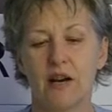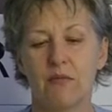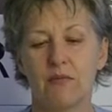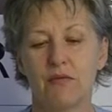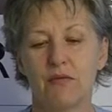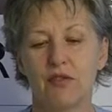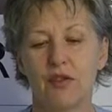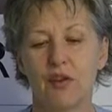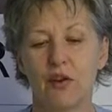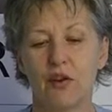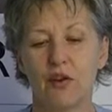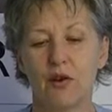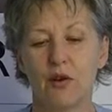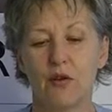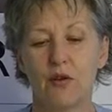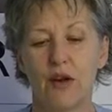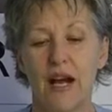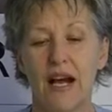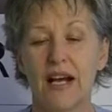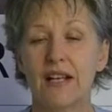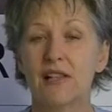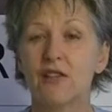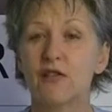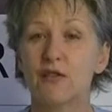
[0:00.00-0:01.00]
so
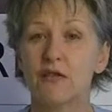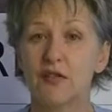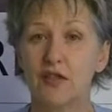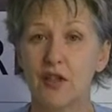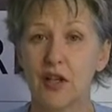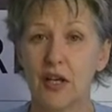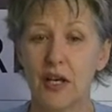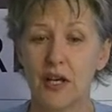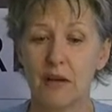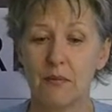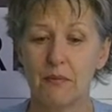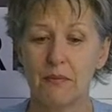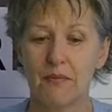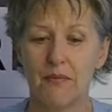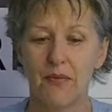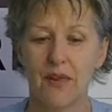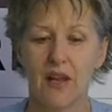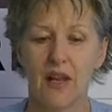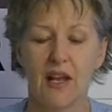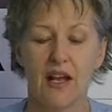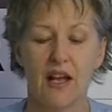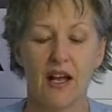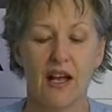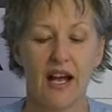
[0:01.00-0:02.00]
hats off to him.
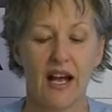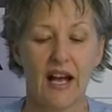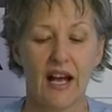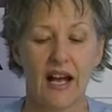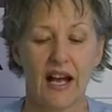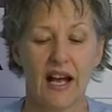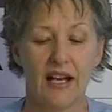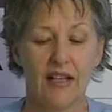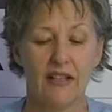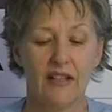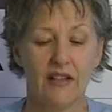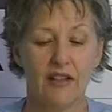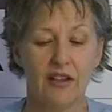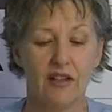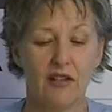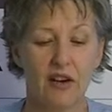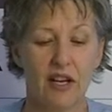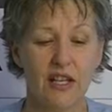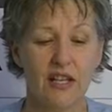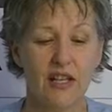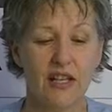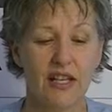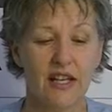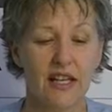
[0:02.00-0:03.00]
And the
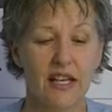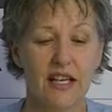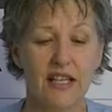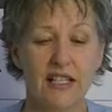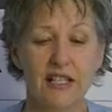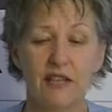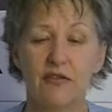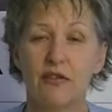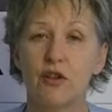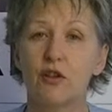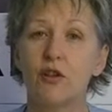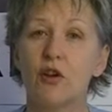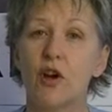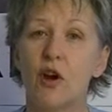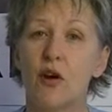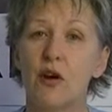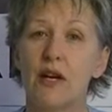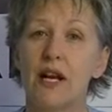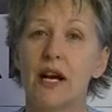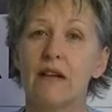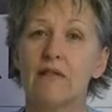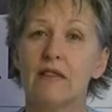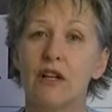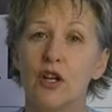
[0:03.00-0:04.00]
great thing is, if you go
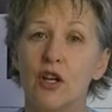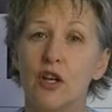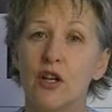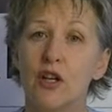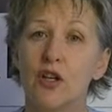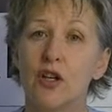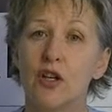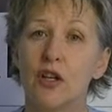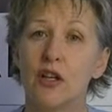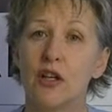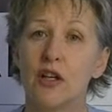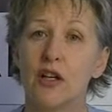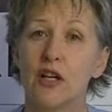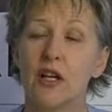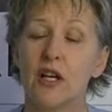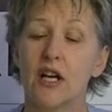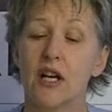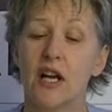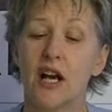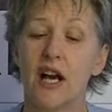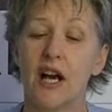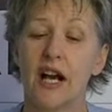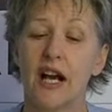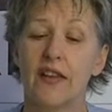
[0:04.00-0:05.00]
and have a look
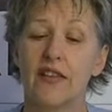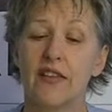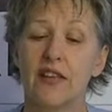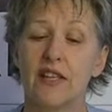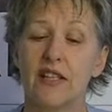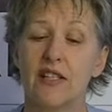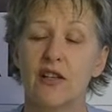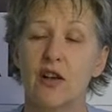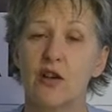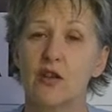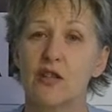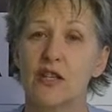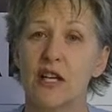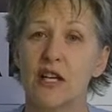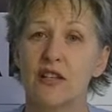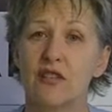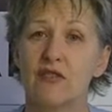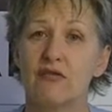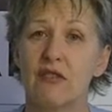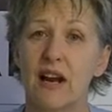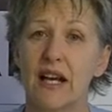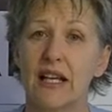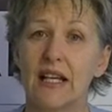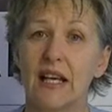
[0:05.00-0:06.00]
at this hotel's
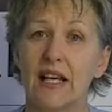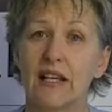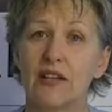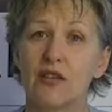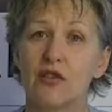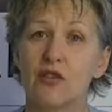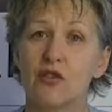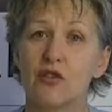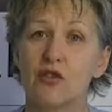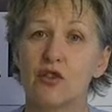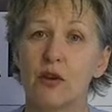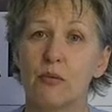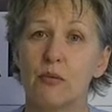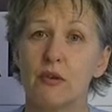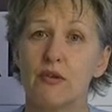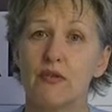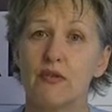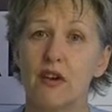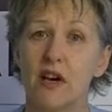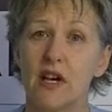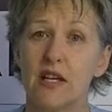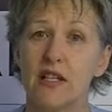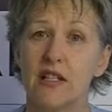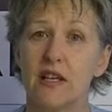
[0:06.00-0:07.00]
rankings on
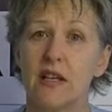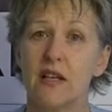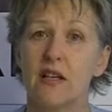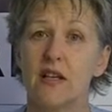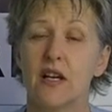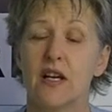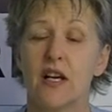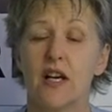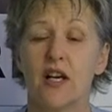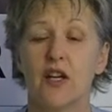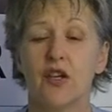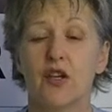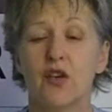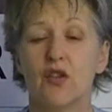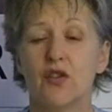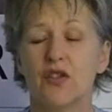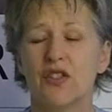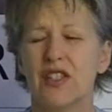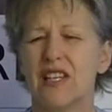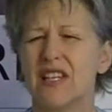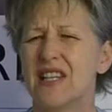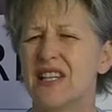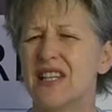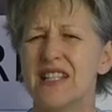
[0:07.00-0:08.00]
TripAdvisor, you'll
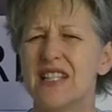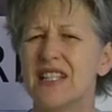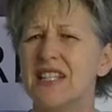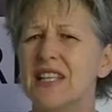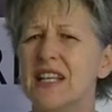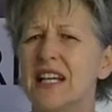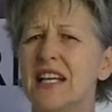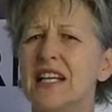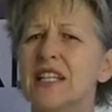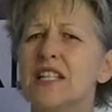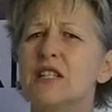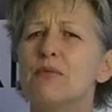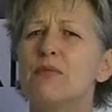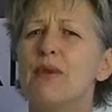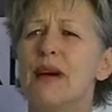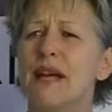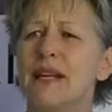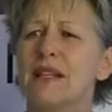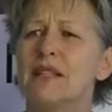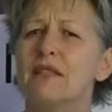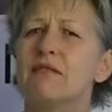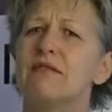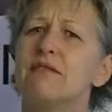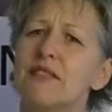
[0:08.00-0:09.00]
see this is an
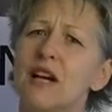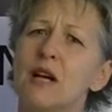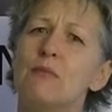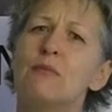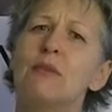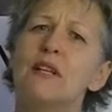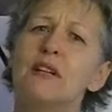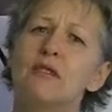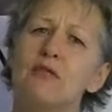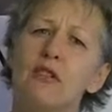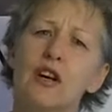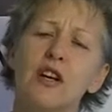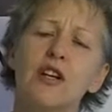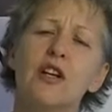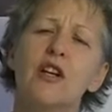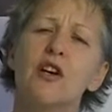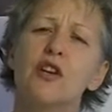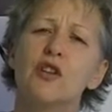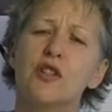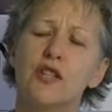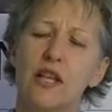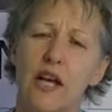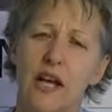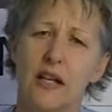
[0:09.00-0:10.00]
independent family-run
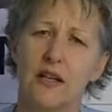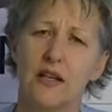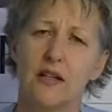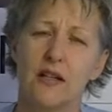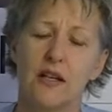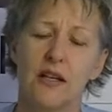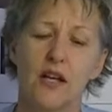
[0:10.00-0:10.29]
hotel,